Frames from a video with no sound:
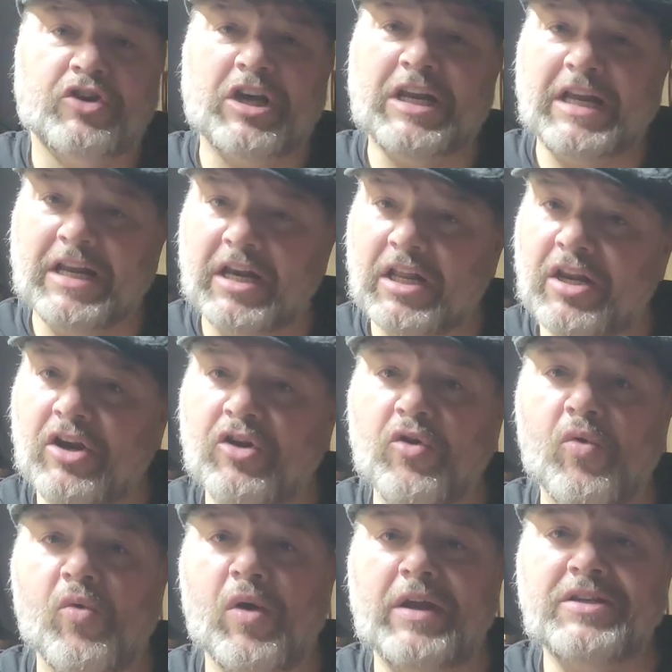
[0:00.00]
going to get a little in
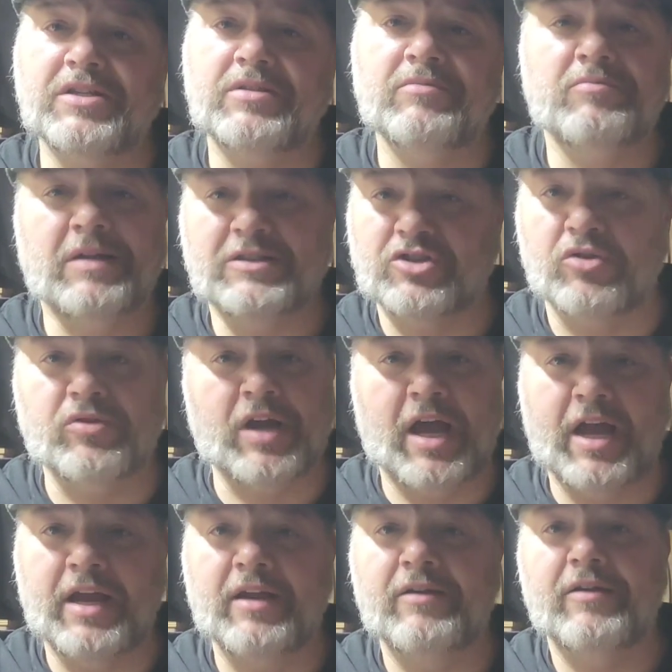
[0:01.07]
the voice. That's
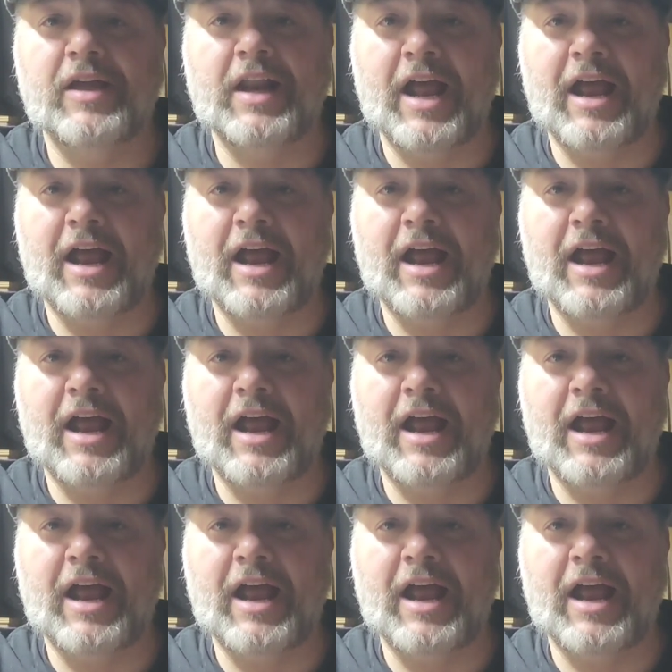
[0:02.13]
okay. That